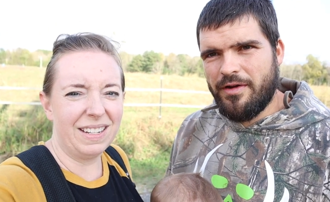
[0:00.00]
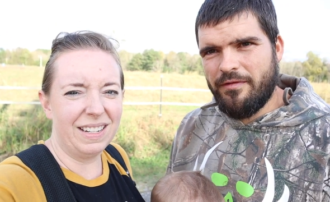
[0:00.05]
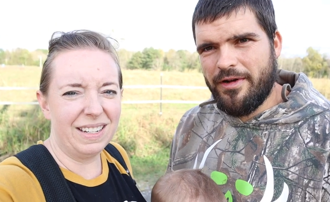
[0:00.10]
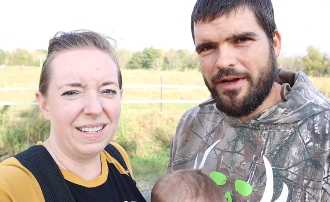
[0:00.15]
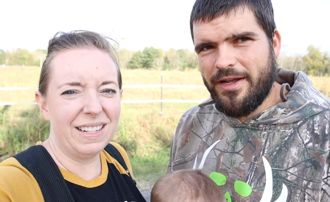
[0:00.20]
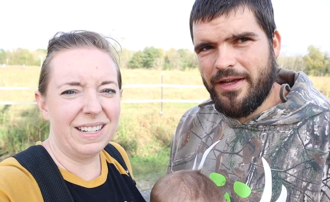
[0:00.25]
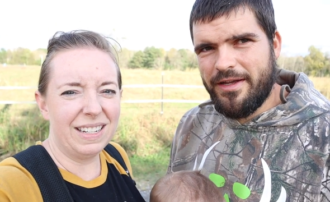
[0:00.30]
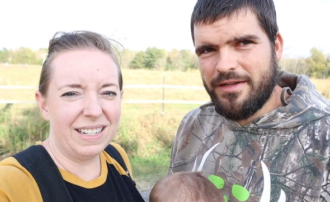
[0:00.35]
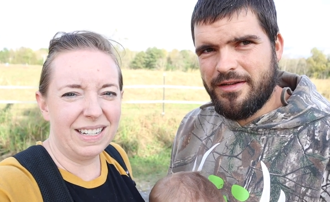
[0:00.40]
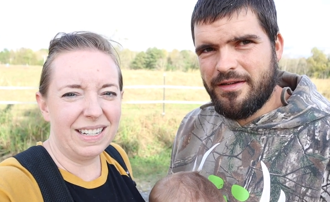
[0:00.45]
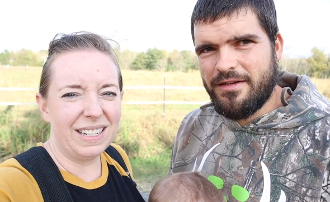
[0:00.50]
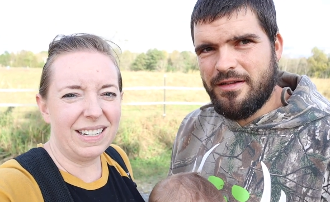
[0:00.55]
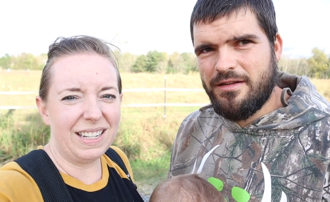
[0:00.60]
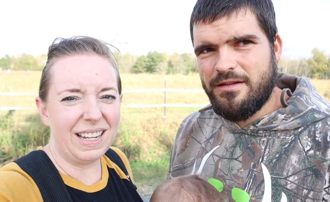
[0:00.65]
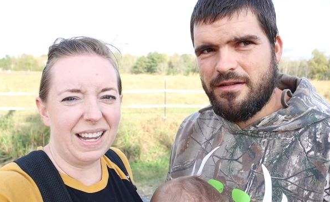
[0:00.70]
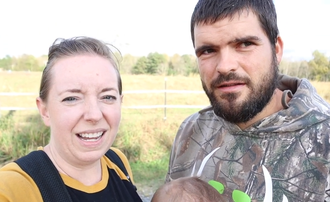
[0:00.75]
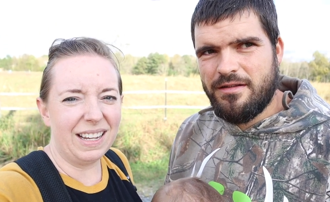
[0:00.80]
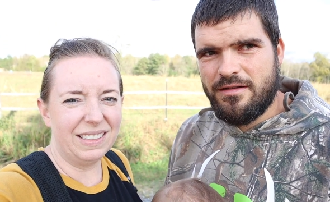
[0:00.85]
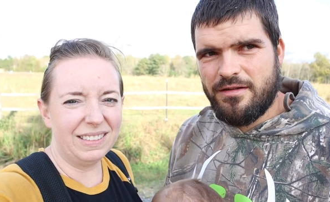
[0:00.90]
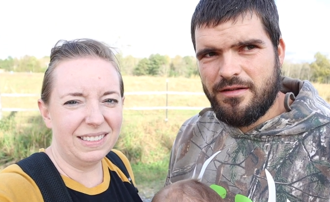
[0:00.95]
Speaker 1: every day. And
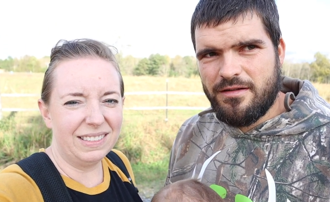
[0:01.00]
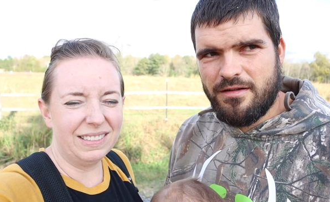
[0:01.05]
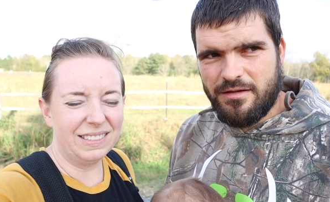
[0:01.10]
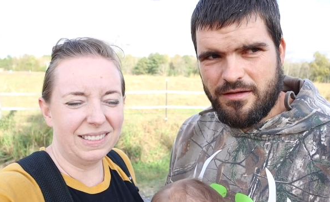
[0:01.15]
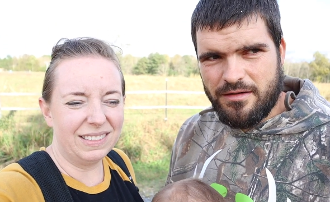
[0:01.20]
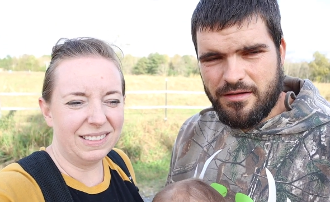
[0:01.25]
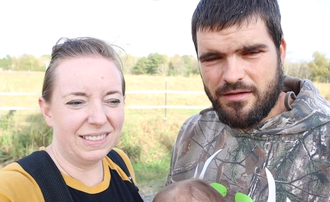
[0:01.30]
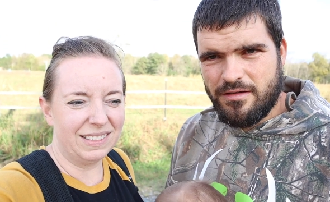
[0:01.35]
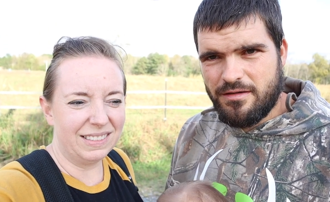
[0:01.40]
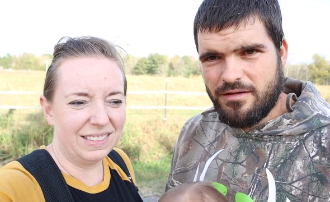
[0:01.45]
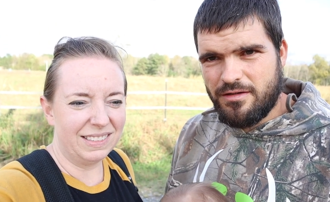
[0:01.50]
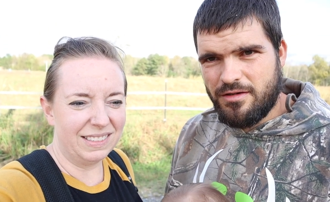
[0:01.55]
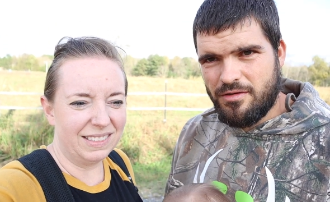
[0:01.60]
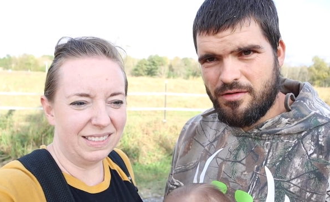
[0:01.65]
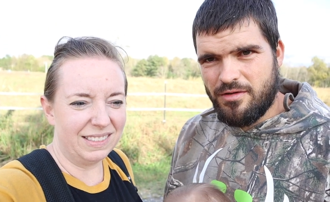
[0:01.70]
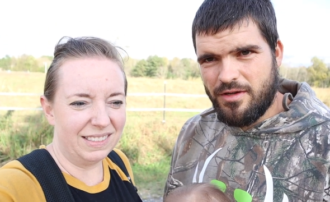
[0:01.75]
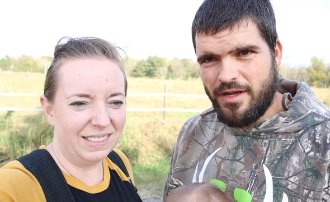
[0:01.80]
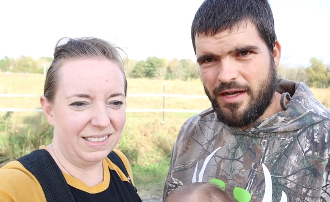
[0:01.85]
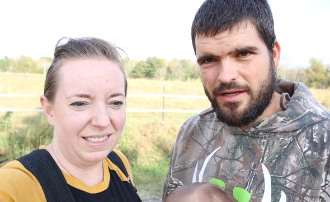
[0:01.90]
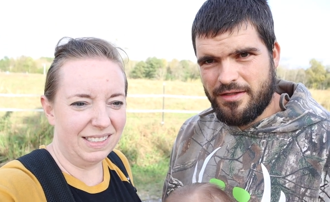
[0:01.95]
yeah, show
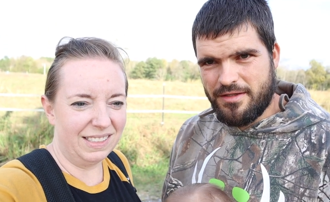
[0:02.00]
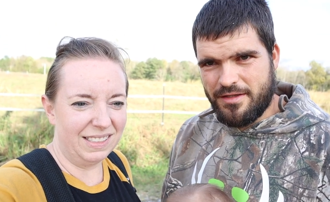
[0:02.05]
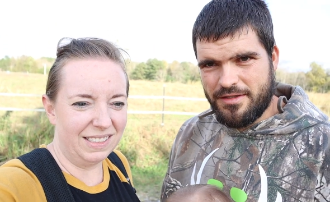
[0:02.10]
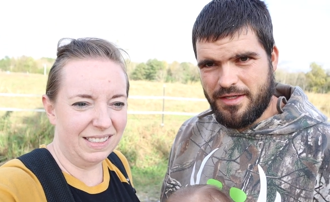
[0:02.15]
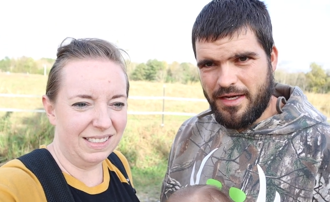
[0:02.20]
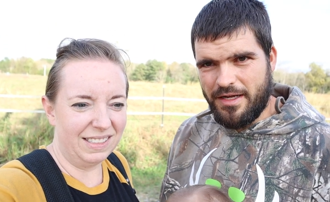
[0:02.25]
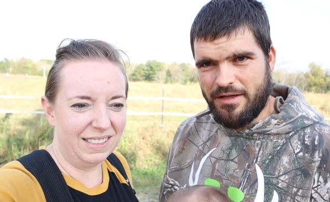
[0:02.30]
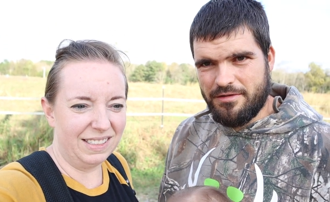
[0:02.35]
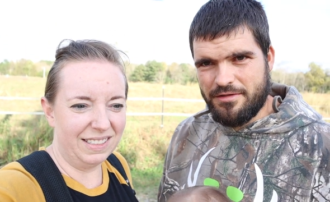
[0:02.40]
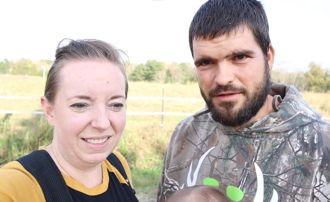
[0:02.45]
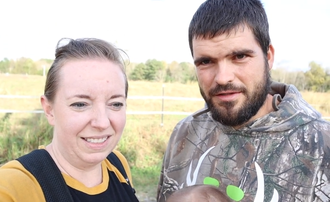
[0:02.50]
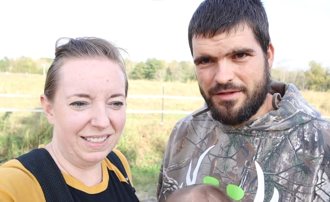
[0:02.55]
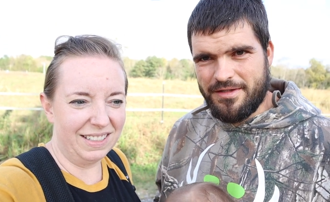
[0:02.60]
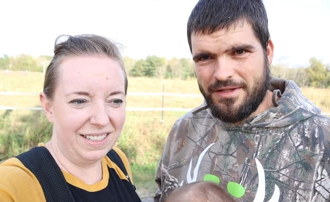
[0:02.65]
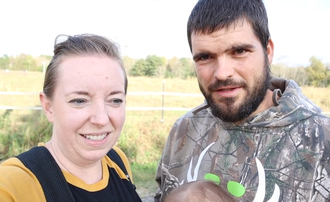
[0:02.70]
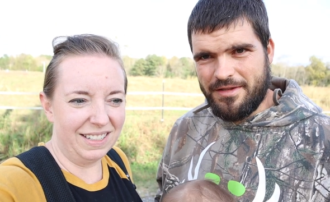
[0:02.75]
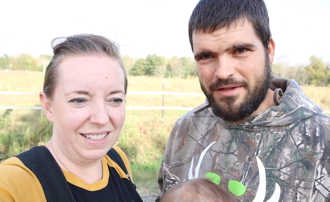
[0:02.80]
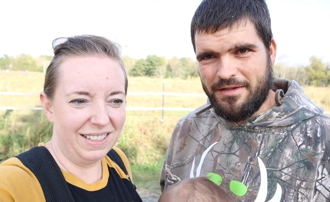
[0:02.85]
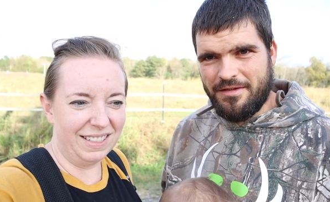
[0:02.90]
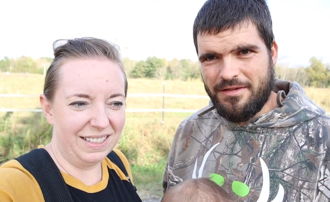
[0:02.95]
you guys the challenges
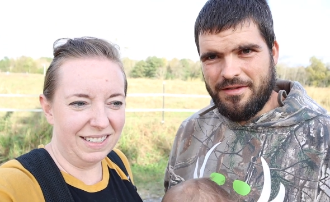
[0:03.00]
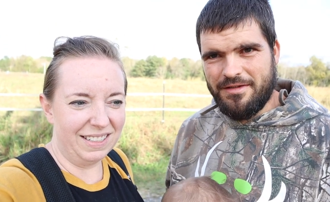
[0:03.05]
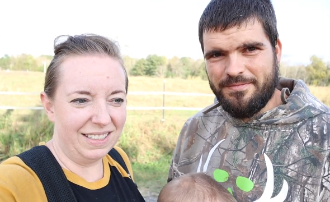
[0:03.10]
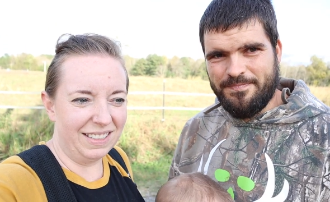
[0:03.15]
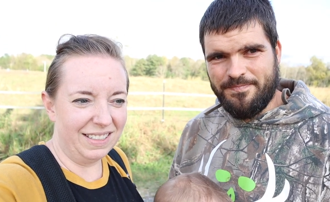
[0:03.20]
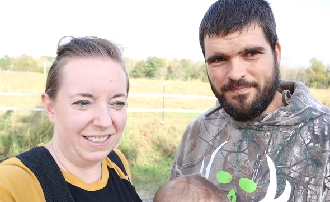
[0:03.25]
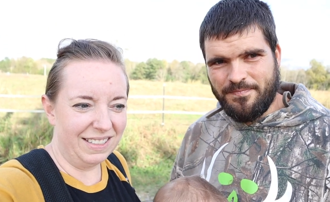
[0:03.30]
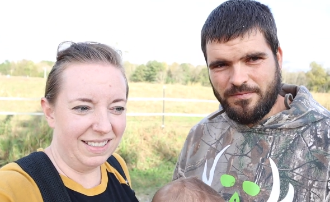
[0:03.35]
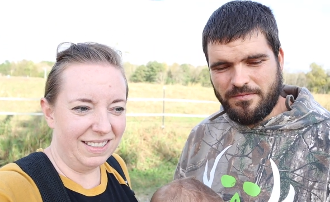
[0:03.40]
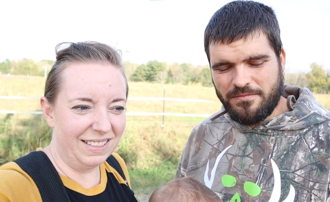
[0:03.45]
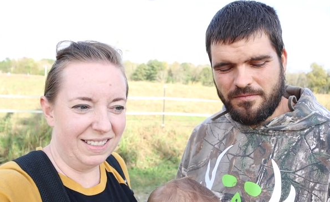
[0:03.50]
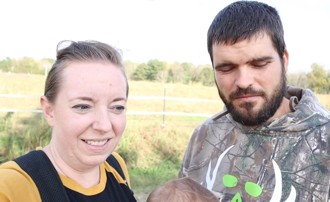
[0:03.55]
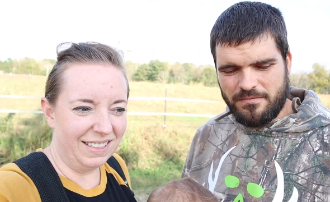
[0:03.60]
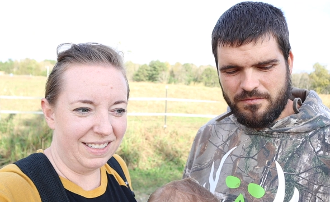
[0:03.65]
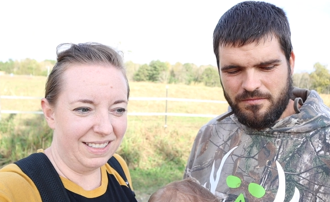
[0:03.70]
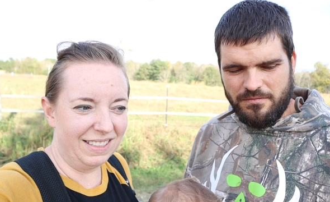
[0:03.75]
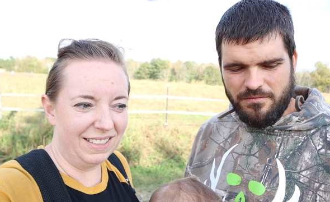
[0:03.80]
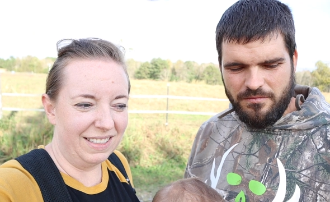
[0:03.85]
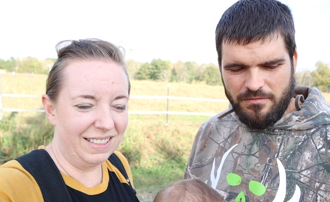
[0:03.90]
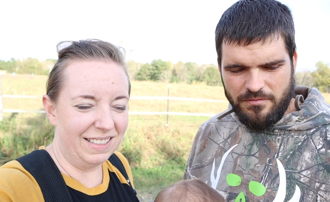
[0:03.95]
and the
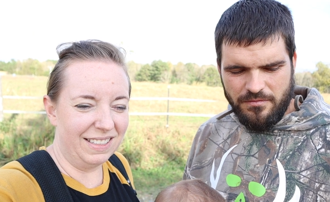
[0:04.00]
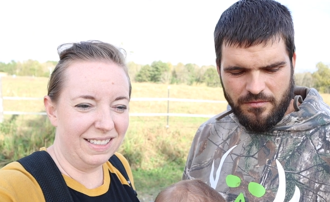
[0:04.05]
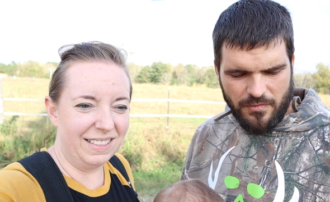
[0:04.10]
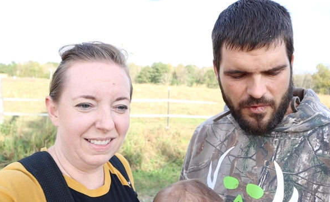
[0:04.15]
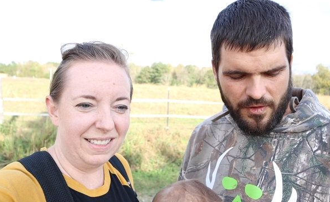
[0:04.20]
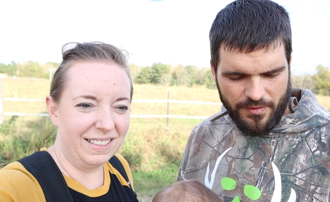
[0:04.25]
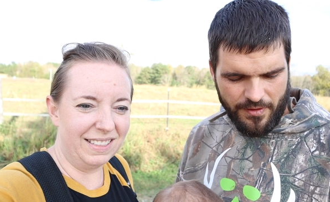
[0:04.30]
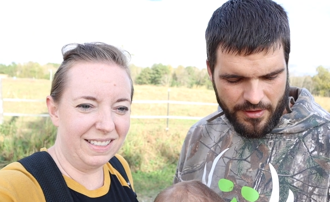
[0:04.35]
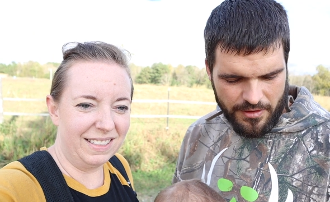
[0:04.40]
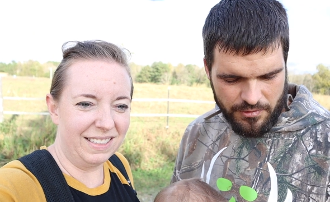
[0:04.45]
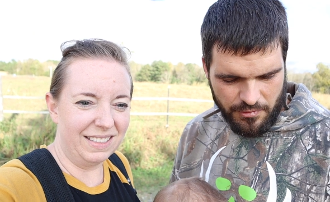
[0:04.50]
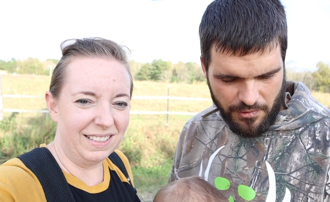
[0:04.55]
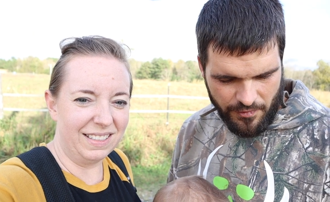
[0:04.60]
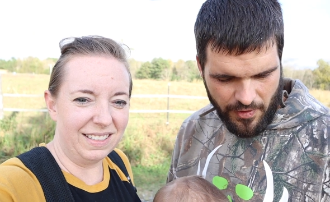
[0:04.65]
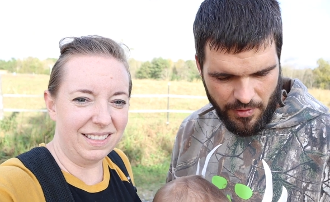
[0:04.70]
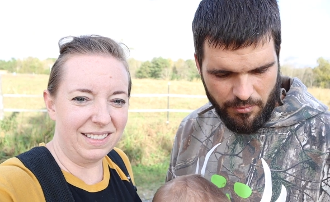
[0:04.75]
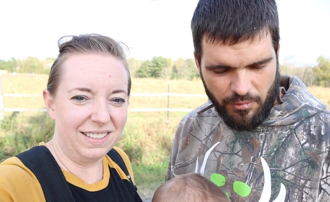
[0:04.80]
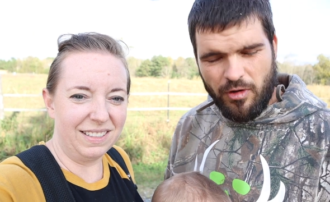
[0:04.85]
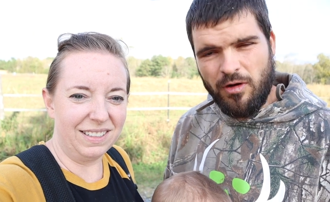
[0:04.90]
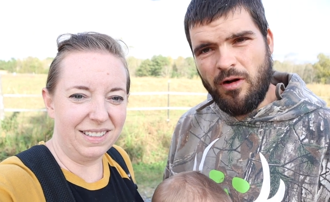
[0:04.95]
the things we've
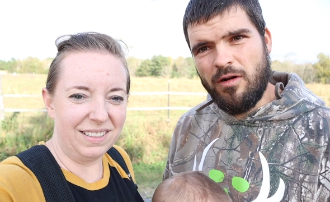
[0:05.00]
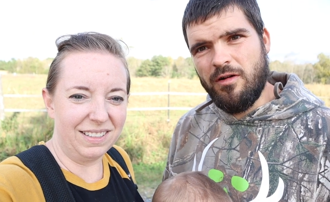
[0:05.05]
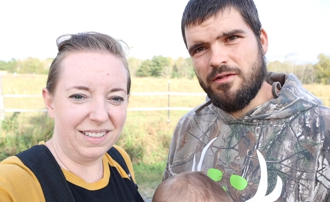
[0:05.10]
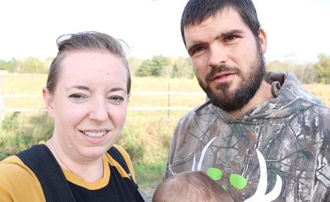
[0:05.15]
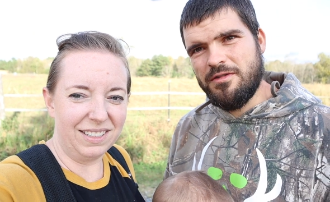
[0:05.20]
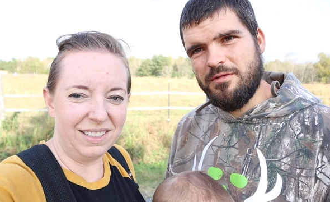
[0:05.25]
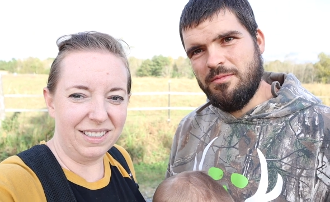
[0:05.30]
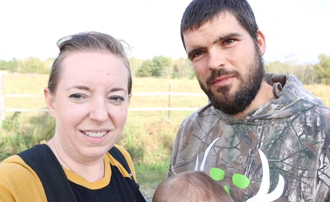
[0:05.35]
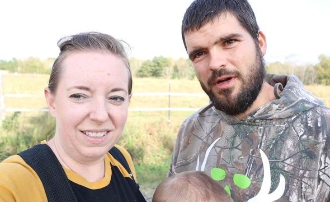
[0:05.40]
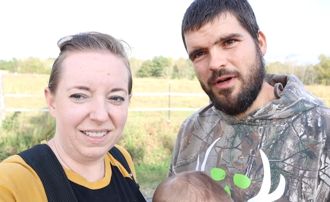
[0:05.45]
come across